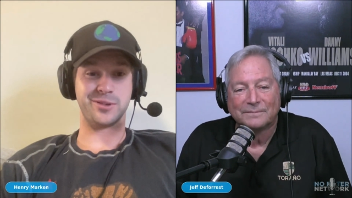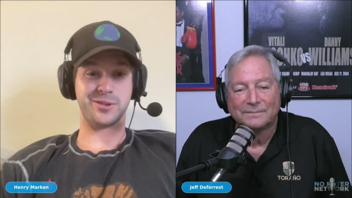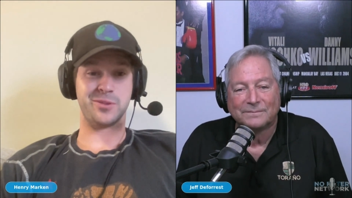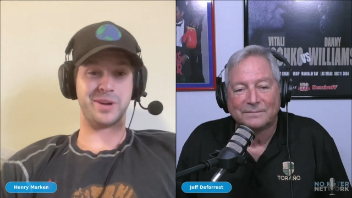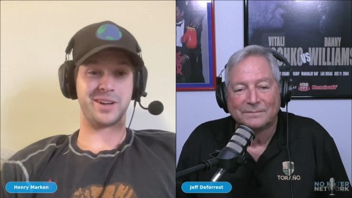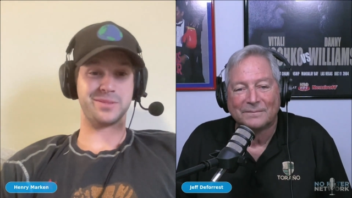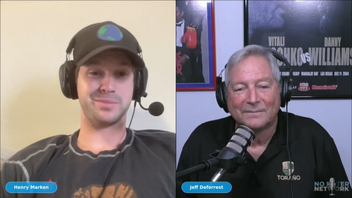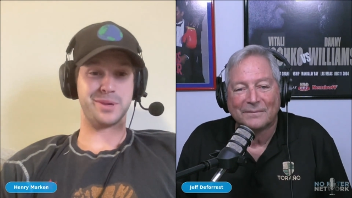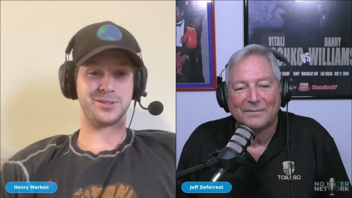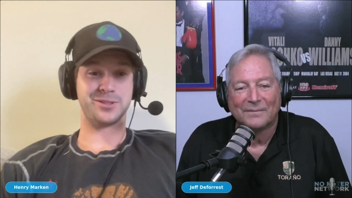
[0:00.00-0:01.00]
Speaker 1: you could go back
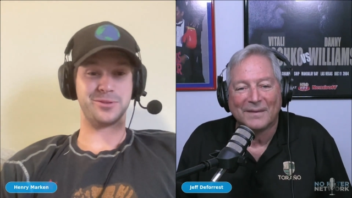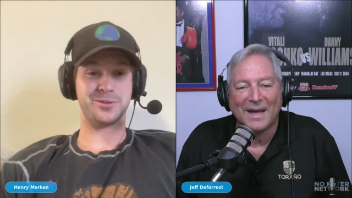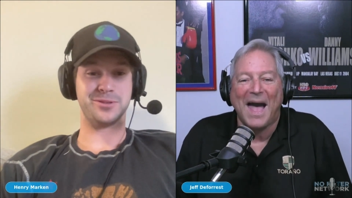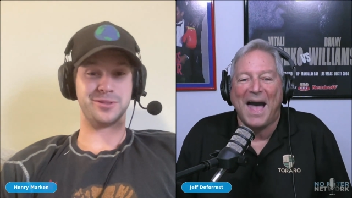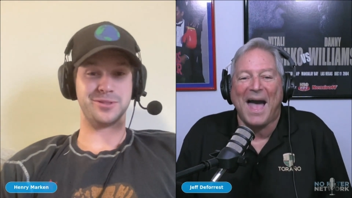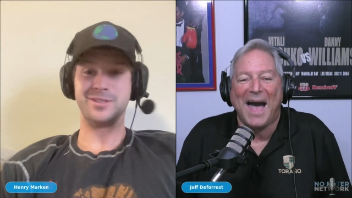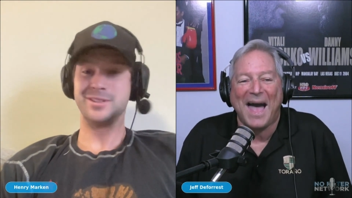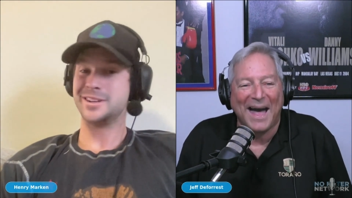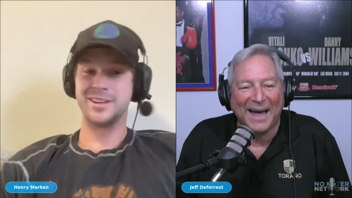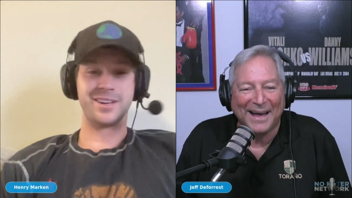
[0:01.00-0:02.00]
to med school and
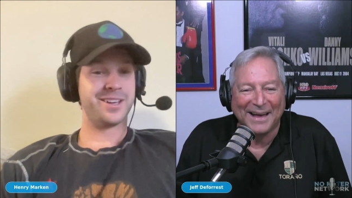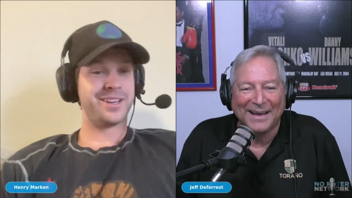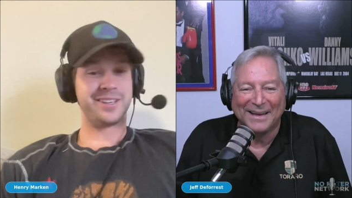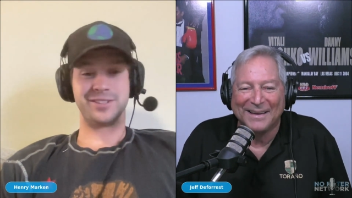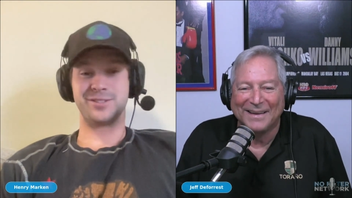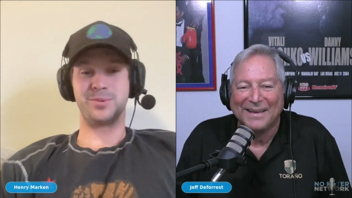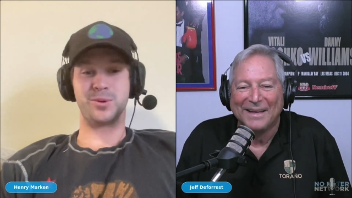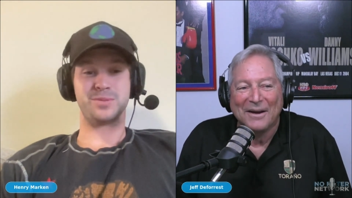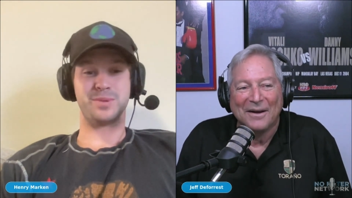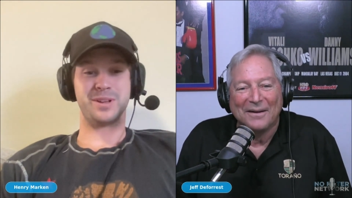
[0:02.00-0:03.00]
just get
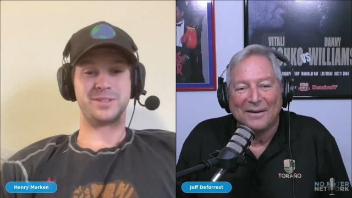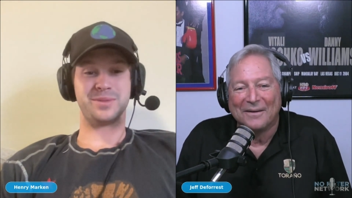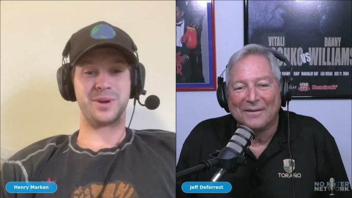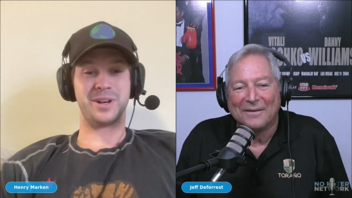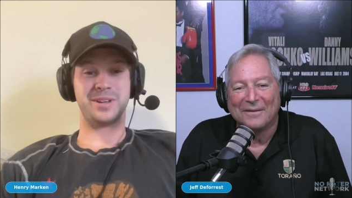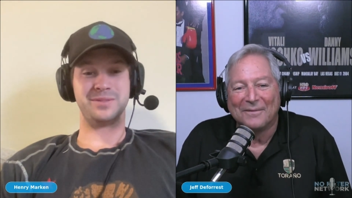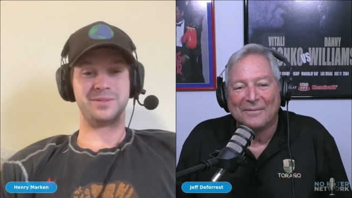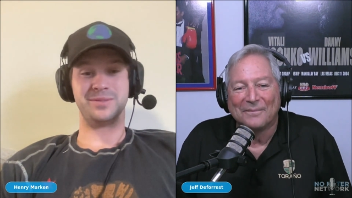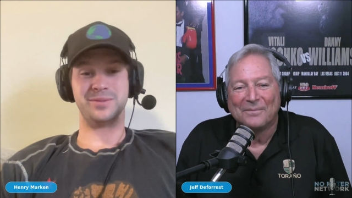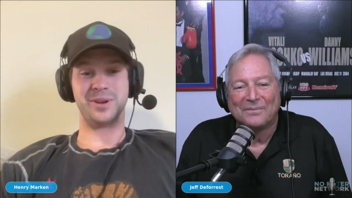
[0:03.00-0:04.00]
sports medicine right
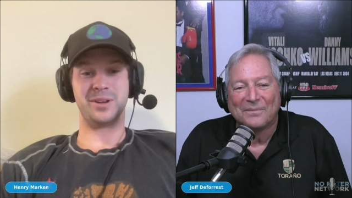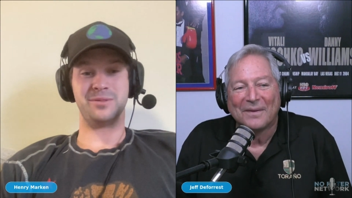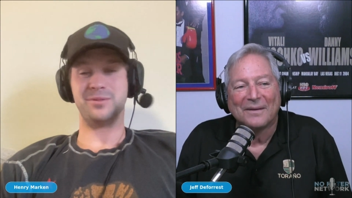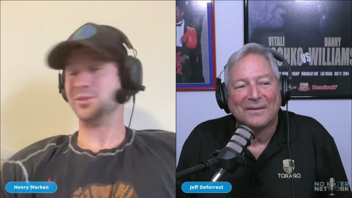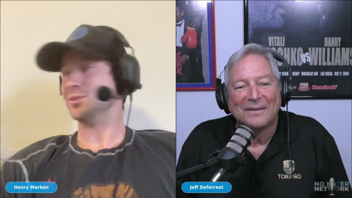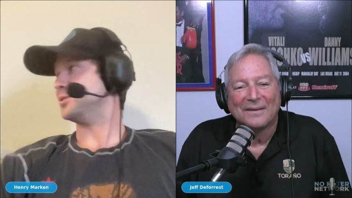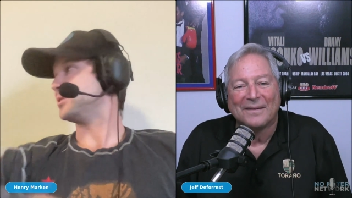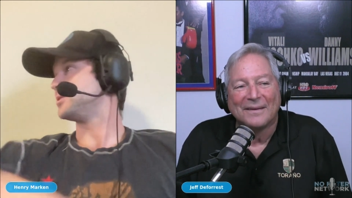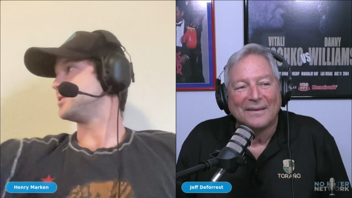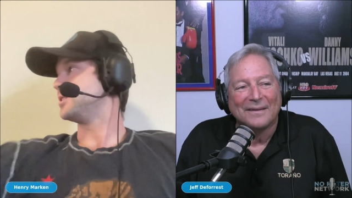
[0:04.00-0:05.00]
in, right in for your
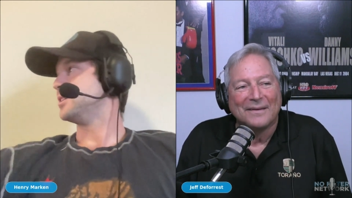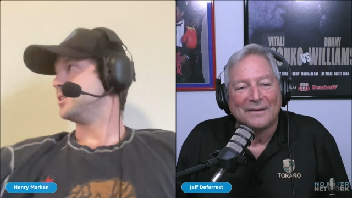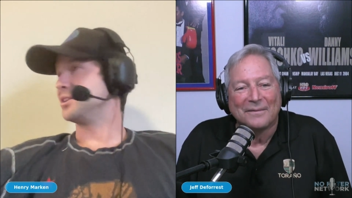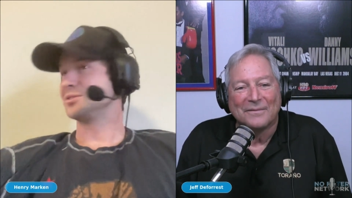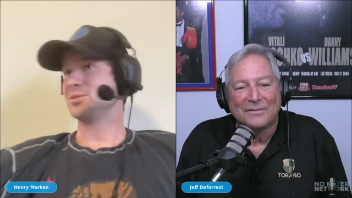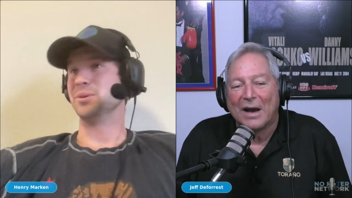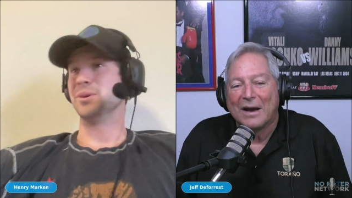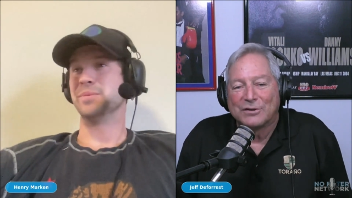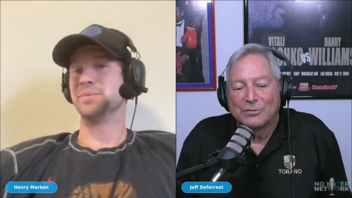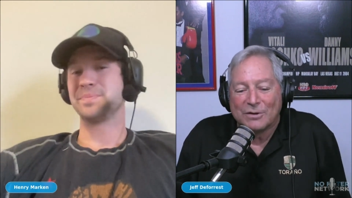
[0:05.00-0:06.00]
next. next
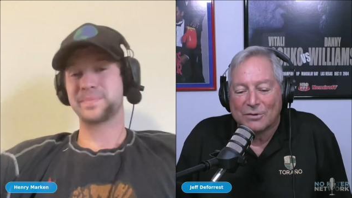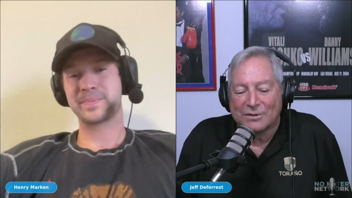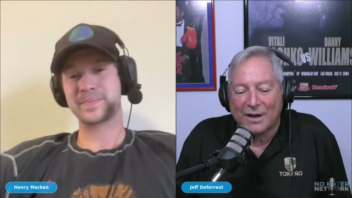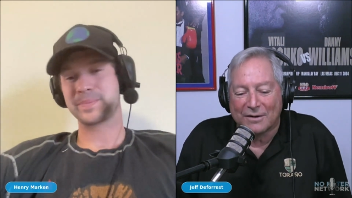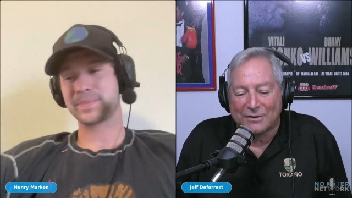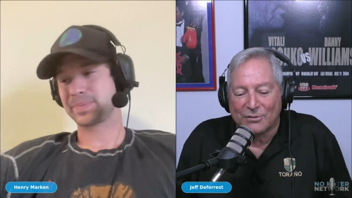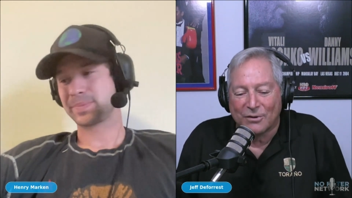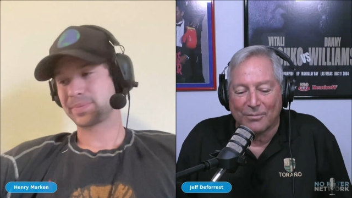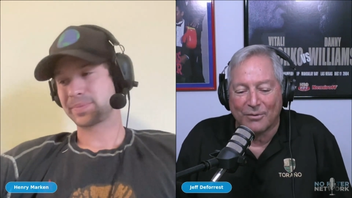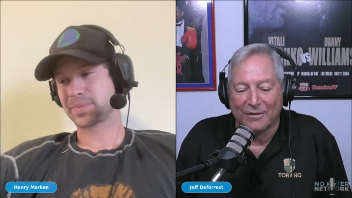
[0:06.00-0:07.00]
Science career.
Speaker 2: was not a
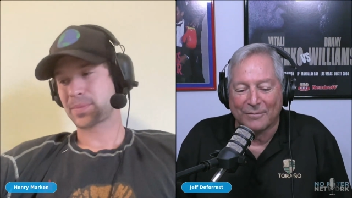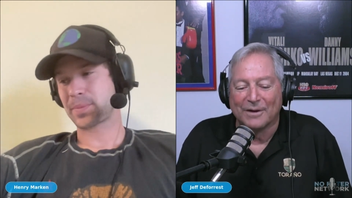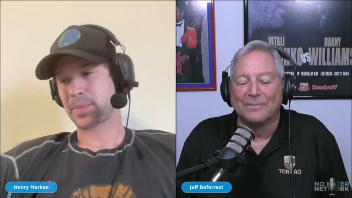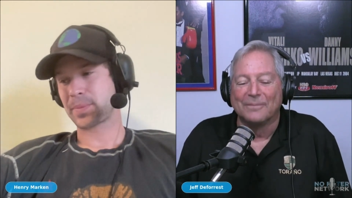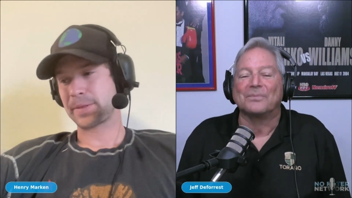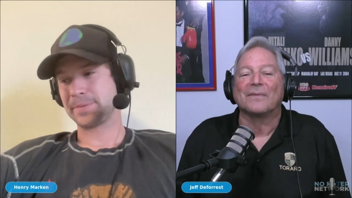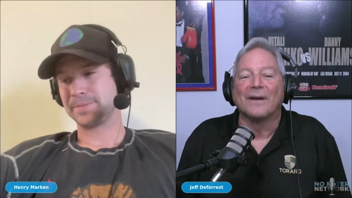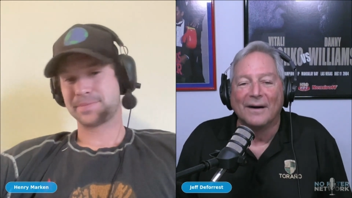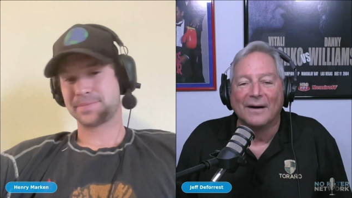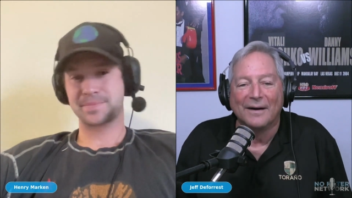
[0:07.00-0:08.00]
strong point for me.
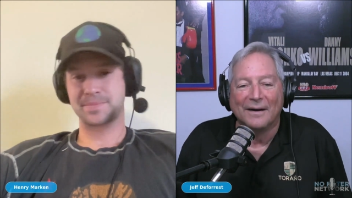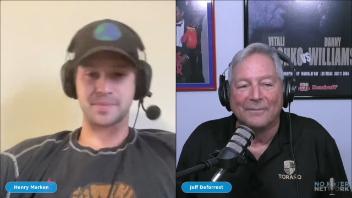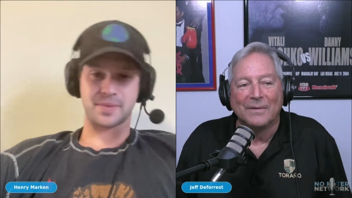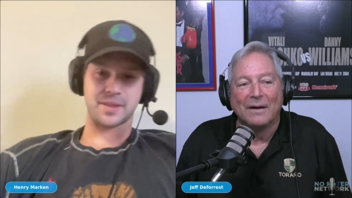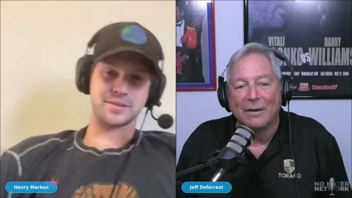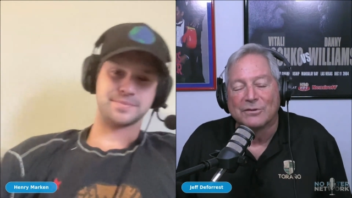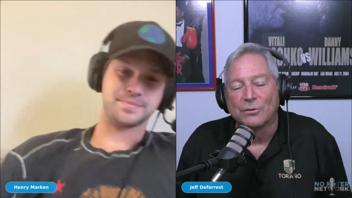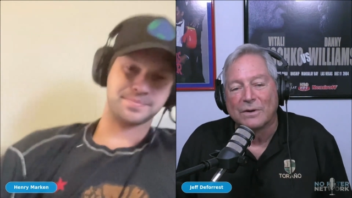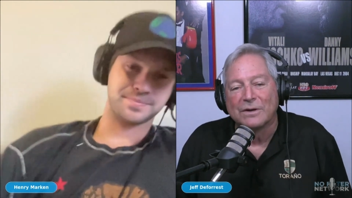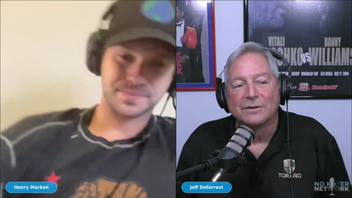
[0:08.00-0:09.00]
Uh, it was the
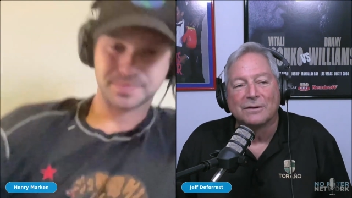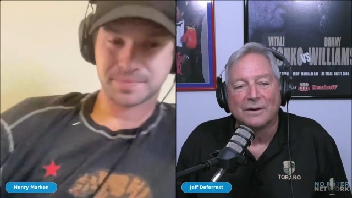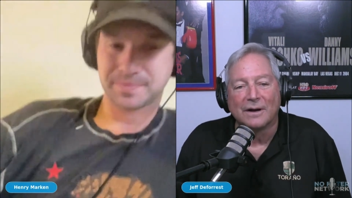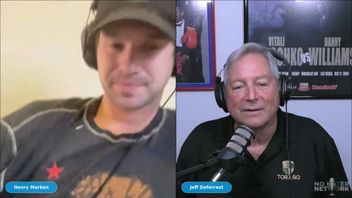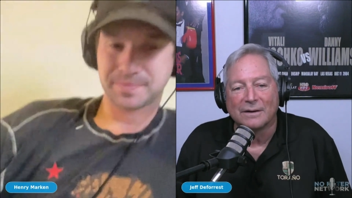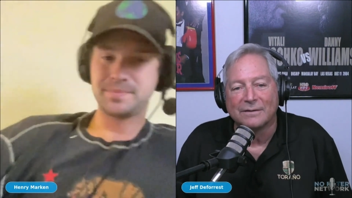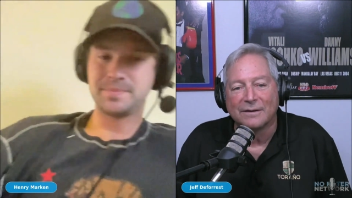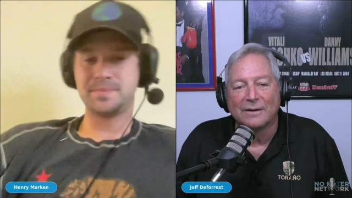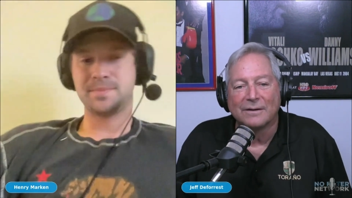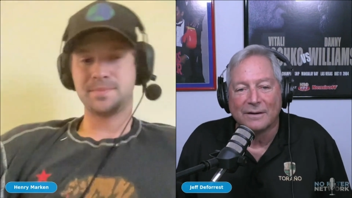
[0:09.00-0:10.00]
reason that I uh,
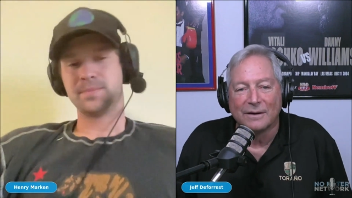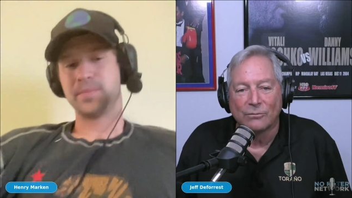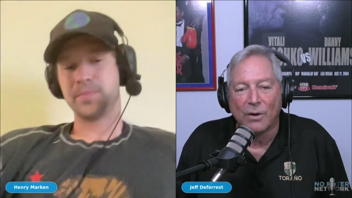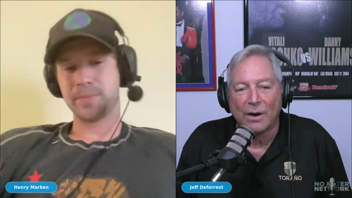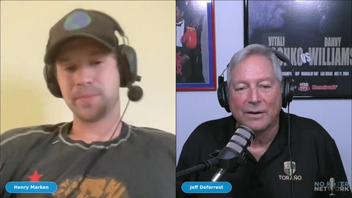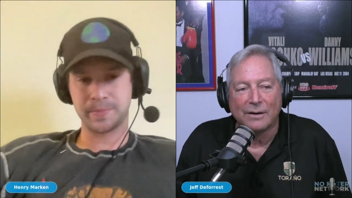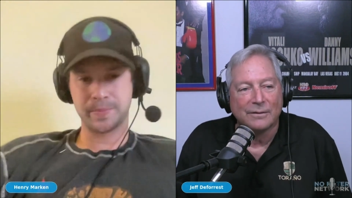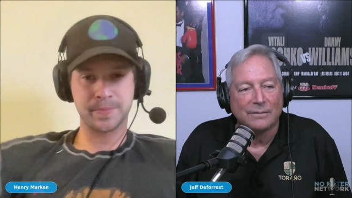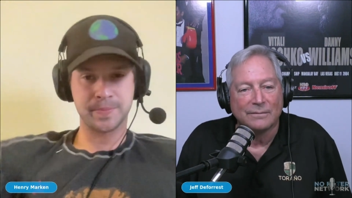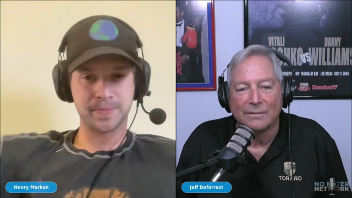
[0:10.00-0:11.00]
dated the
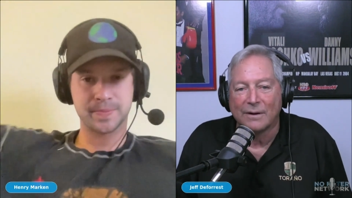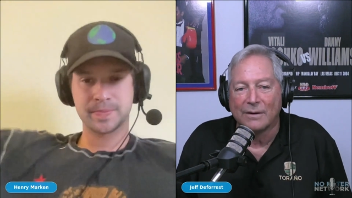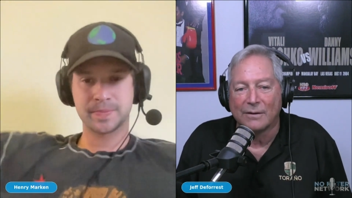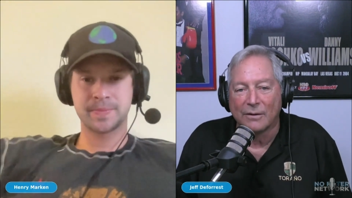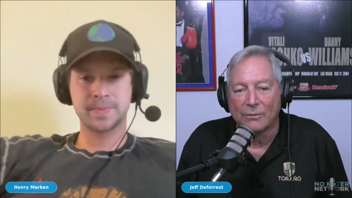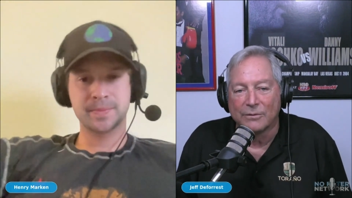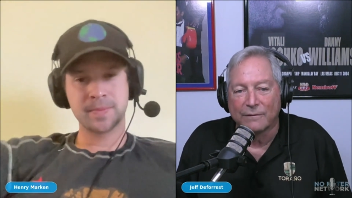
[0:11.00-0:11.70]
redheaded you know, girl with the